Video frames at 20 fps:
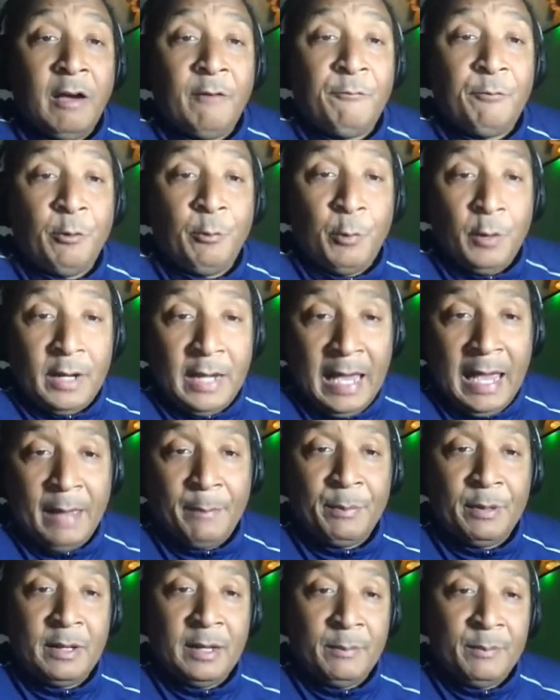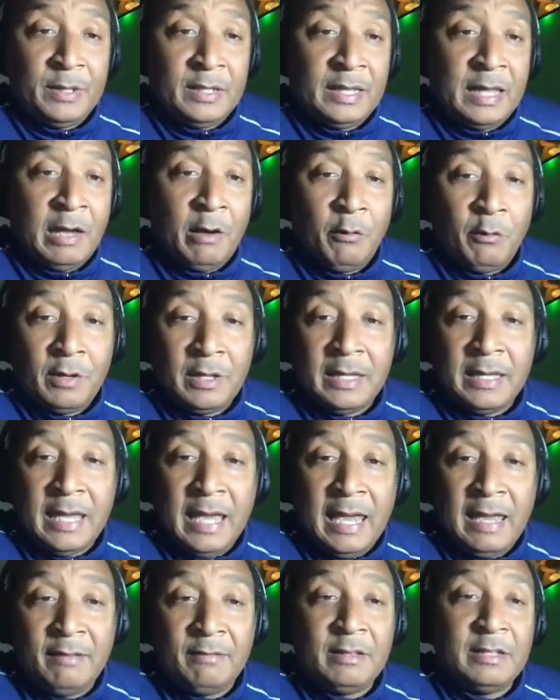for what happened. I mean, they only
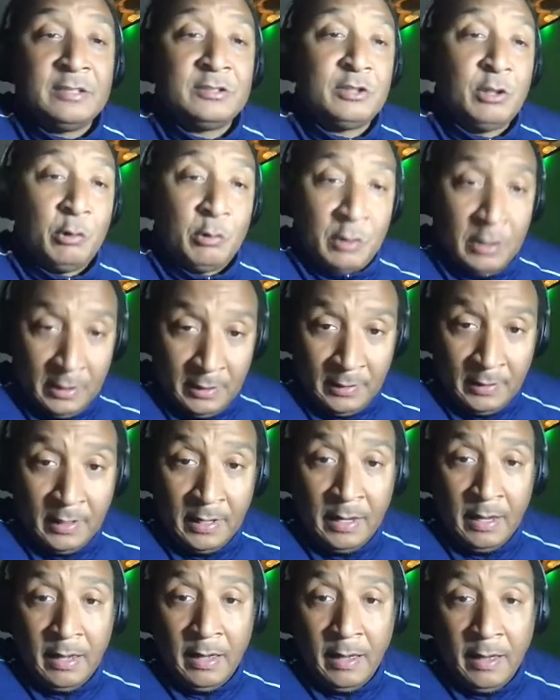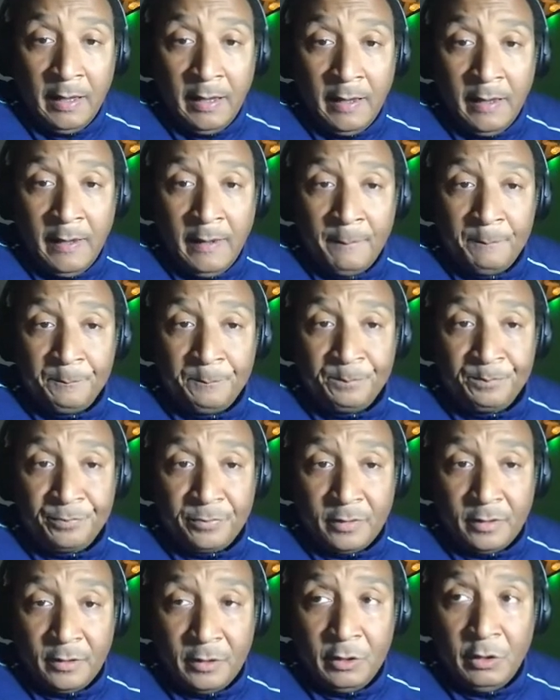gave the Joker,
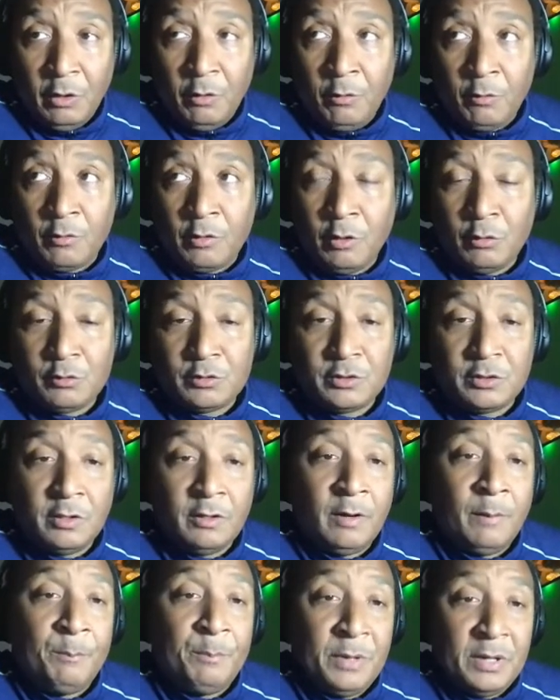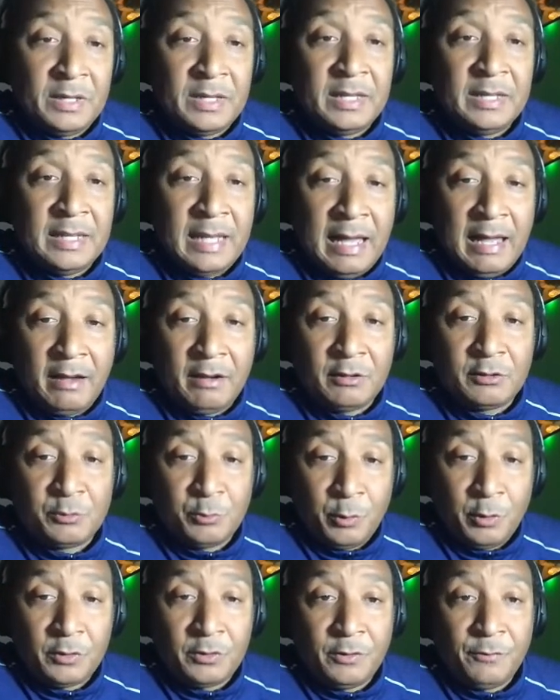close to $1 billion
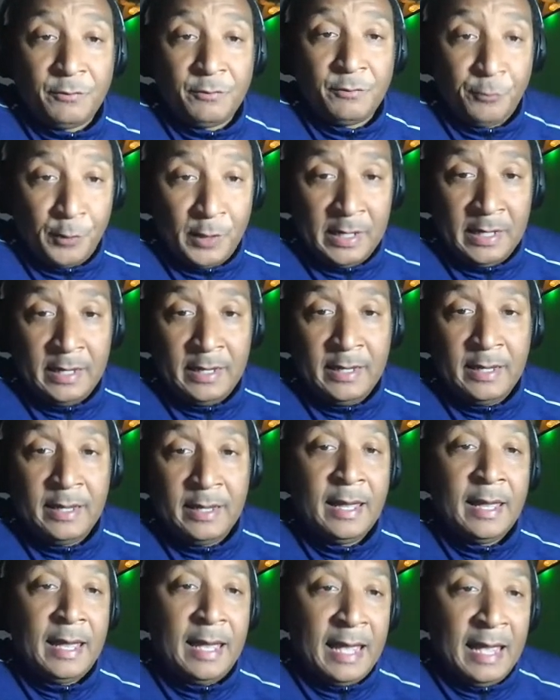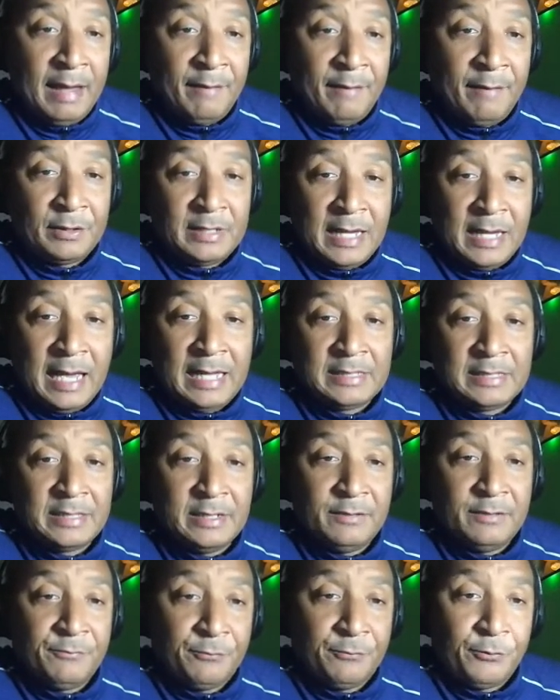worth of free
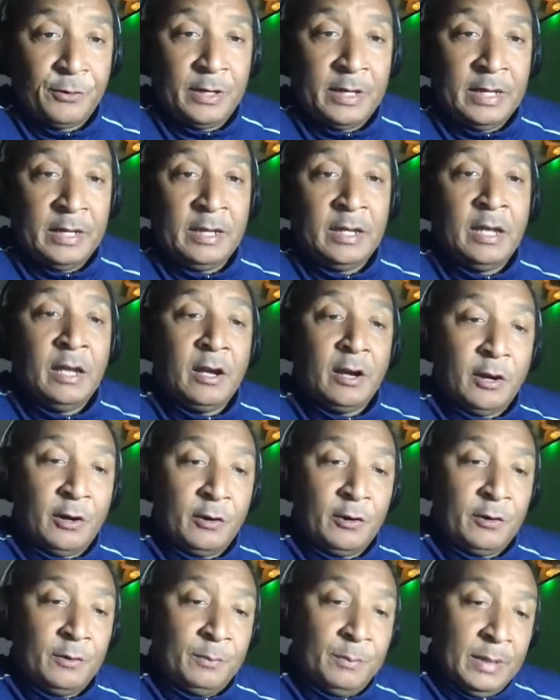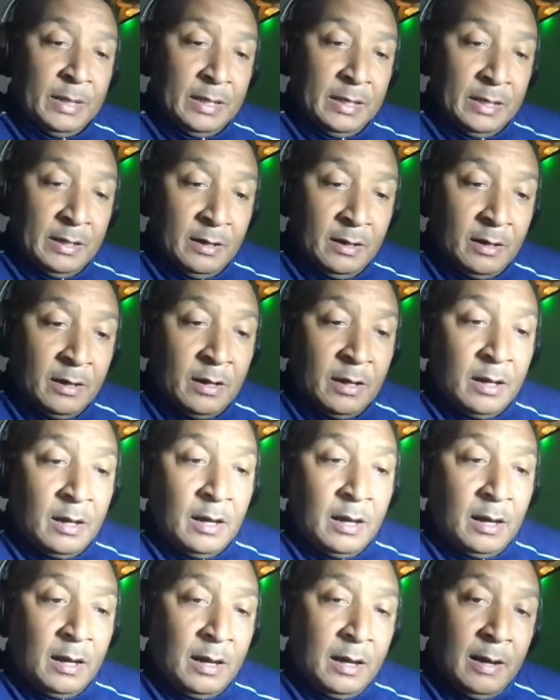advertising and free earned media.
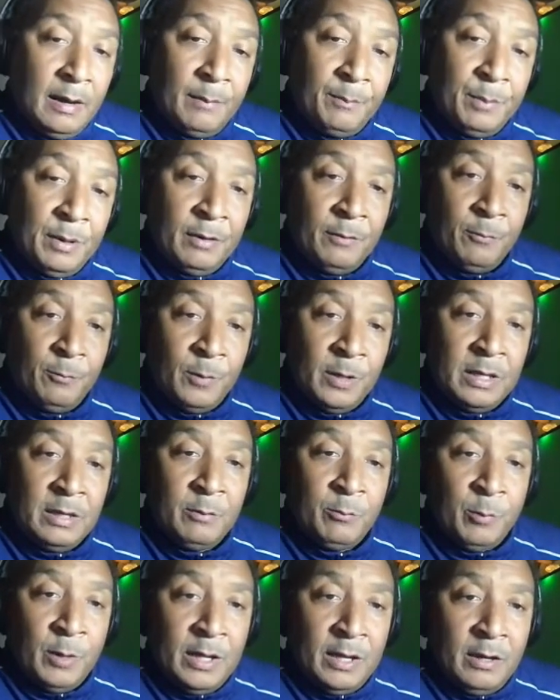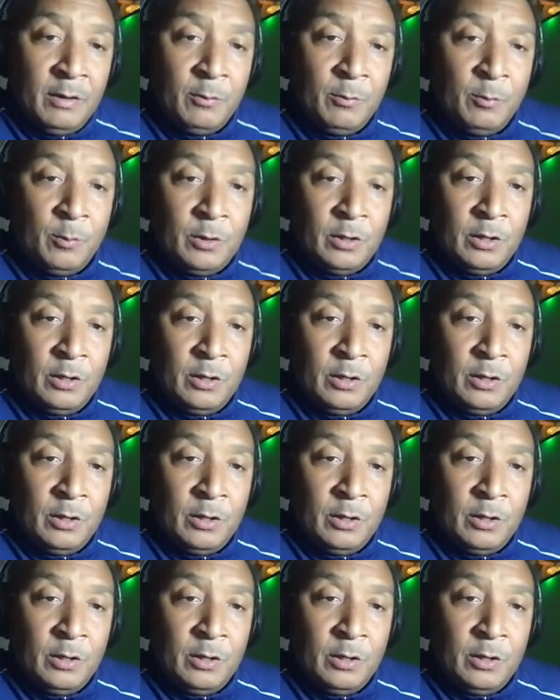But we're